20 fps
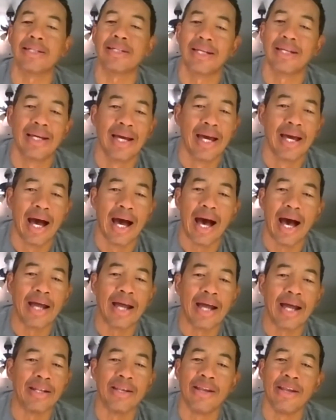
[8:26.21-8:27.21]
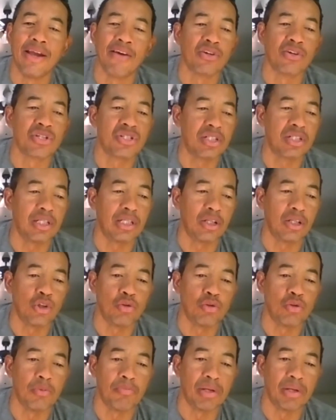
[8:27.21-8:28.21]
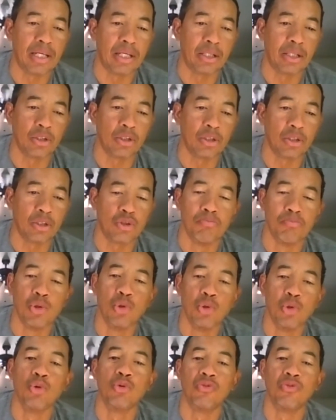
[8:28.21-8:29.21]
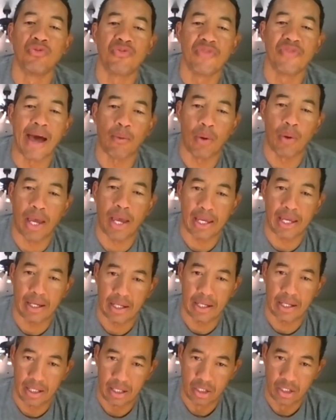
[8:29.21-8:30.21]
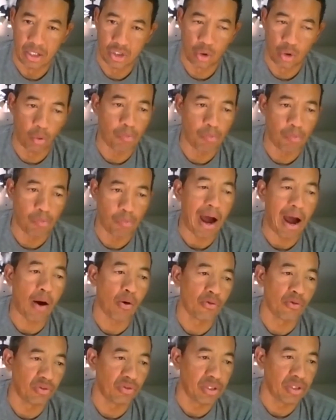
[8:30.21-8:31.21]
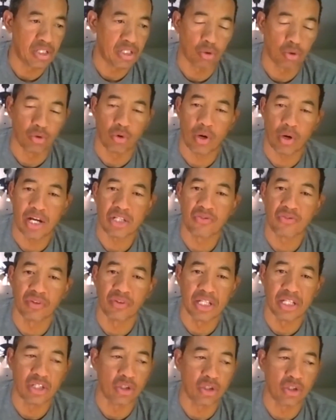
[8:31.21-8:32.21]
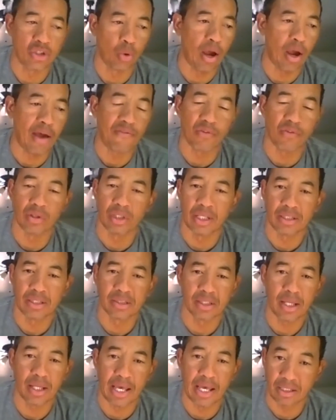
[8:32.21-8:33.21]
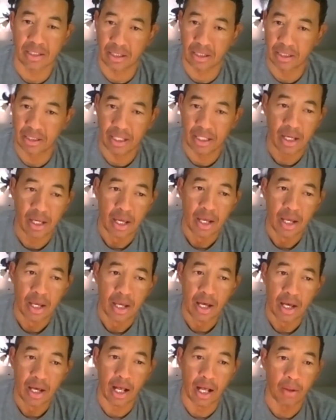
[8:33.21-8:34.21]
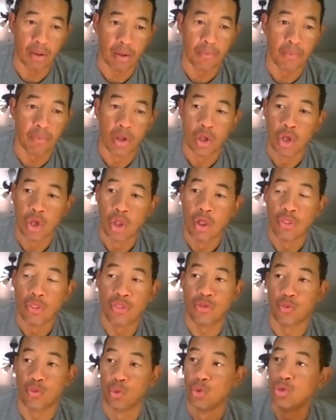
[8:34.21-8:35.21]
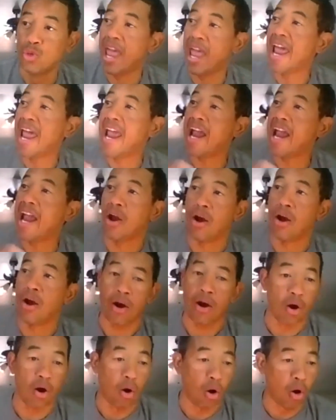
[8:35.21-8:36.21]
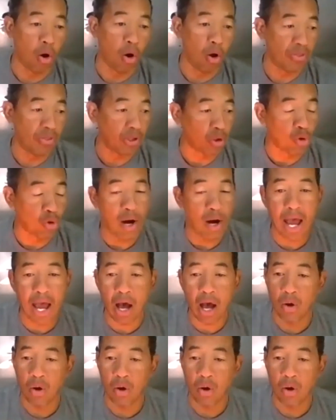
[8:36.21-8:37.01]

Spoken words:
I never seen human beings move that way, so powerfully, so gracefully, so effortlessly, through the air, on the ground.